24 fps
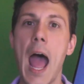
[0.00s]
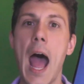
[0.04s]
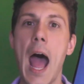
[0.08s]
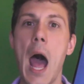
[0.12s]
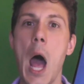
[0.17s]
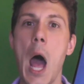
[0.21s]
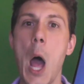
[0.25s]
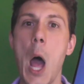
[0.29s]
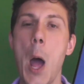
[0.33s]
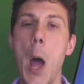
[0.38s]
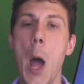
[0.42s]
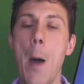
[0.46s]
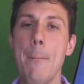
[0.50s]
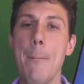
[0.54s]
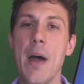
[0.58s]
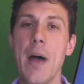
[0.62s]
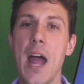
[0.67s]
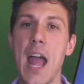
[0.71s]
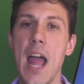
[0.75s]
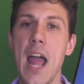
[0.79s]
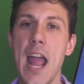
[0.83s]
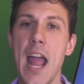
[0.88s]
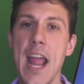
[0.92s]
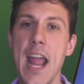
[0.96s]

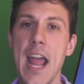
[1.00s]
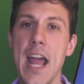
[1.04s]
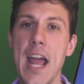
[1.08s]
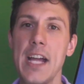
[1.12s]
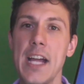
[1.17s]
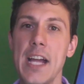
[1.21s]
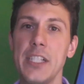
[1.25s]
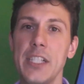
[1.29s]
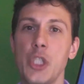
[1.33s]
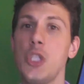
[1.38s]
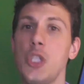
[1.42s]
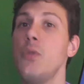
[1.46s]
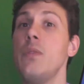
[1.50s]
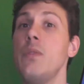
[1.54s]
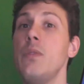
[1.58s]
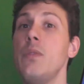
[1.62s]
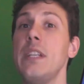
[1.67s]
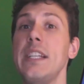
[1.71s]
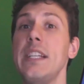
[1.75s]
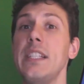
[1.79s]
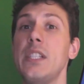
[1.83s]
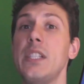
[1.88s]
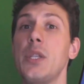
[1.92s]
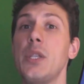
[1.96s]
And you
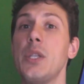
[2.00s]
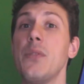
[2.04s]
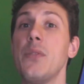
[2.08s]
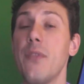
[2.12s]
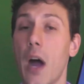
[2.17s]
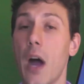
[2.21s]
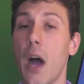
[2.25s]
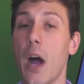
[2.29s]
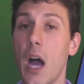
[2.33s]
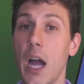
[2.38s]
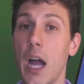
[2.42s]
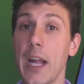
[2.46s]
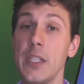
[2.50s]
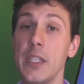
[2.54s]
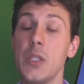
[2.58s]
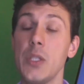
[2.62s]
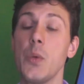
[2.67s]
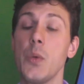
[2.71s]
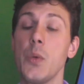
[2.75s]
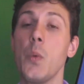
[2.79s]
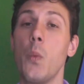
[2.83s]
need to find